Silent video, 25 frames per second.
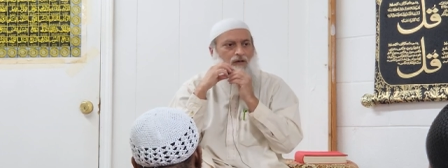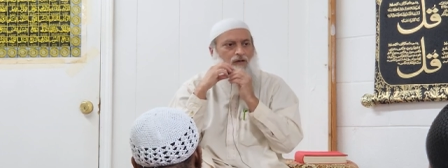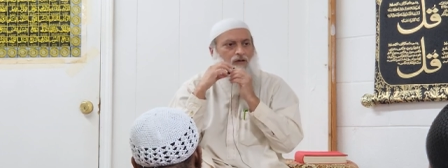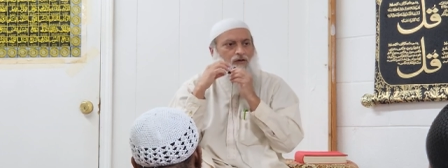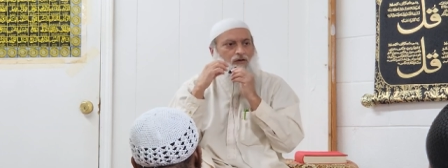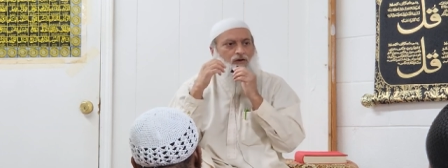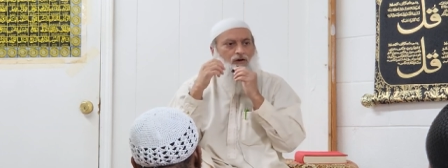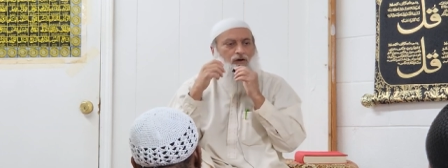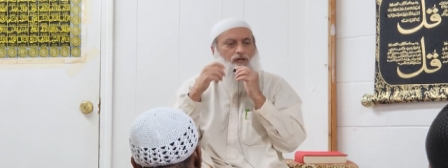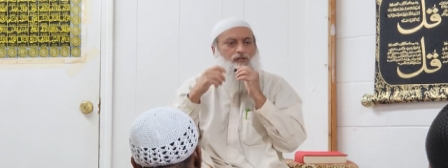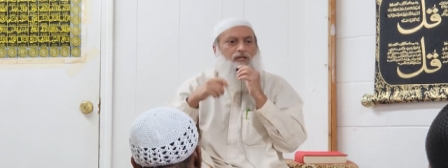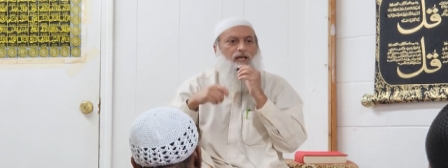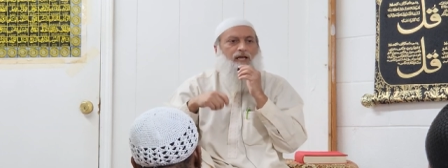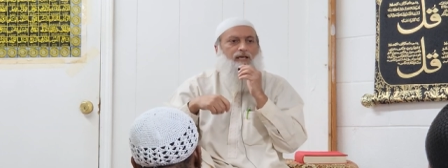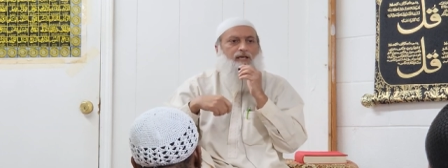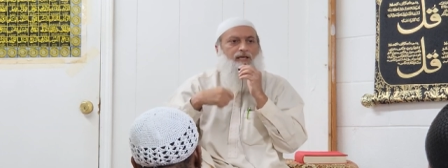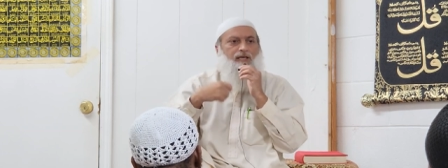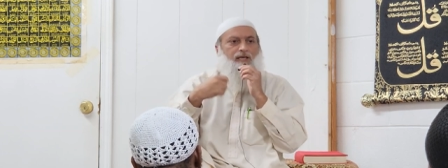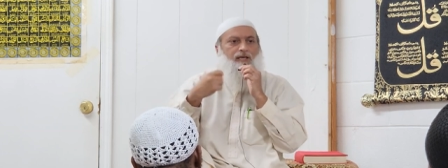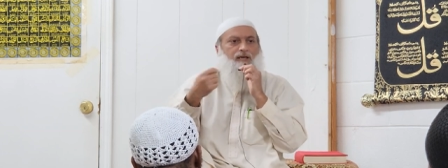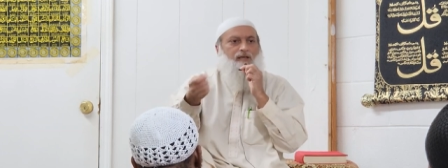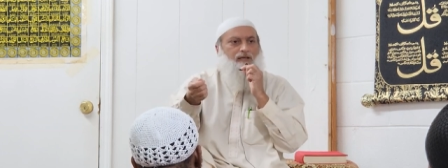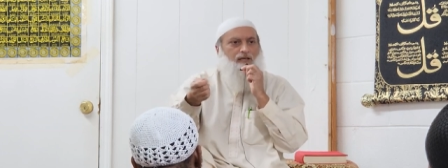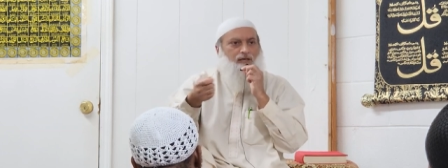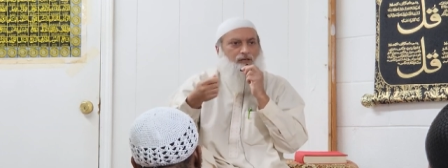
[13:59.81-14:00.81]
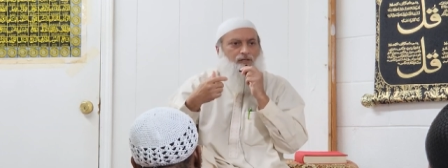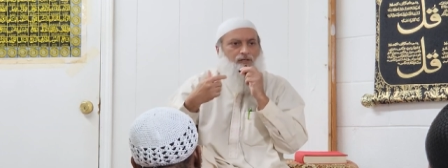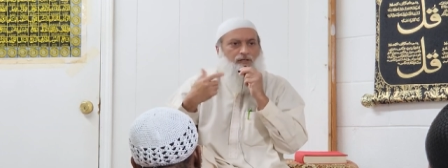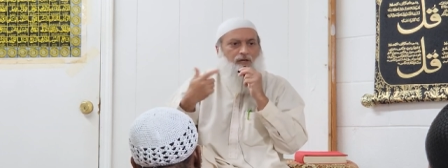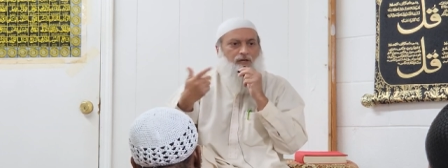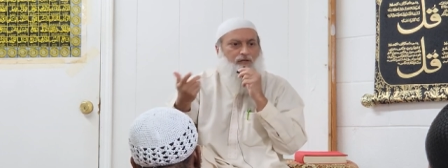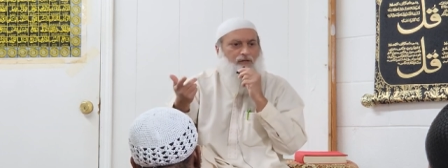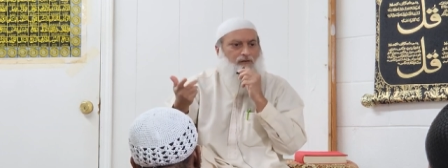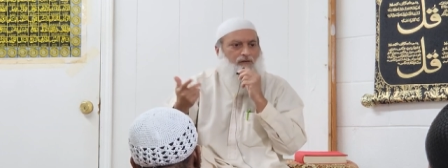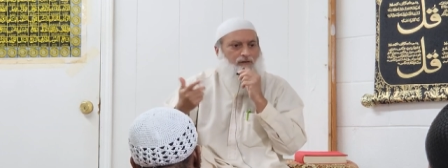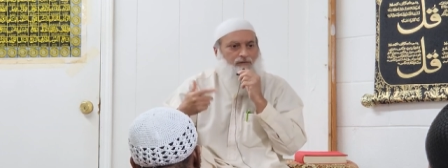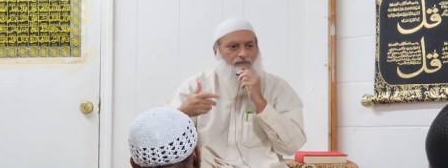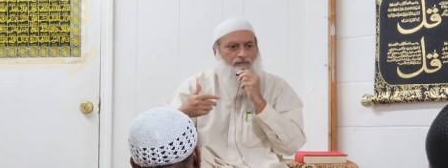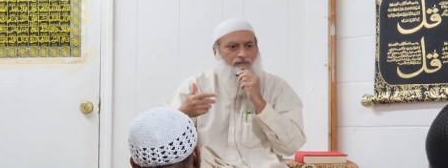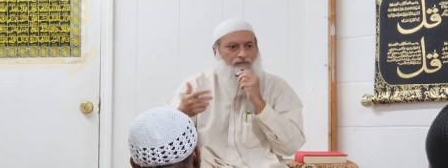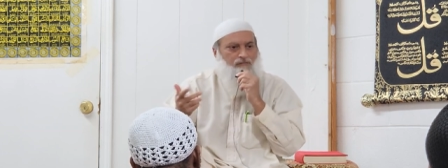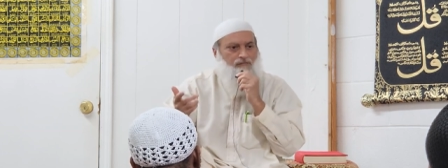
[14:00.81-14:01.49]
You know, it's like killing each other.